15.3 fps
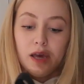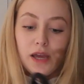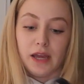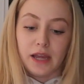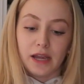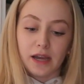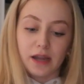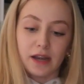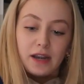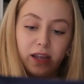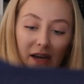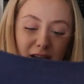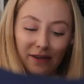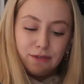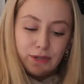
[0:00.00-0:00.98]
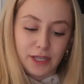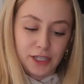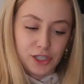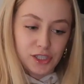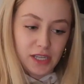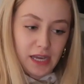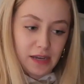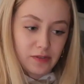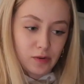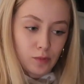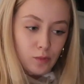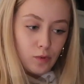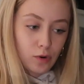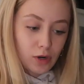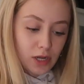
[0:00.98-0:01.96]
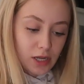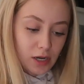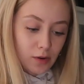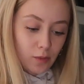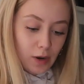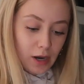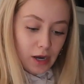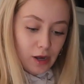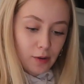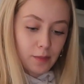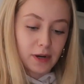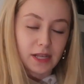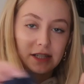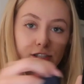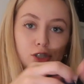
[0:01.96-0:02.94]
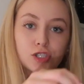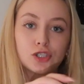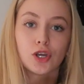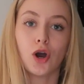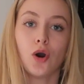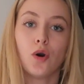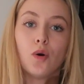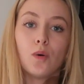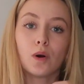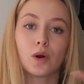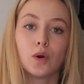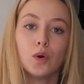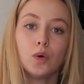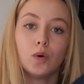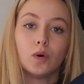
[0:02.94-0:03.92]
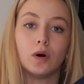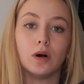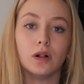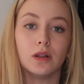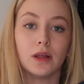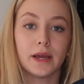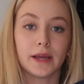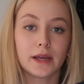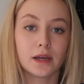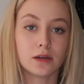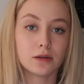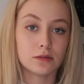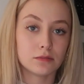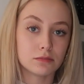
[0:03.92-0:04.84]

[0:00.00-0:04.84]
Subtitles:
and I really just haven't worn it in a while, but it's so cool. Like,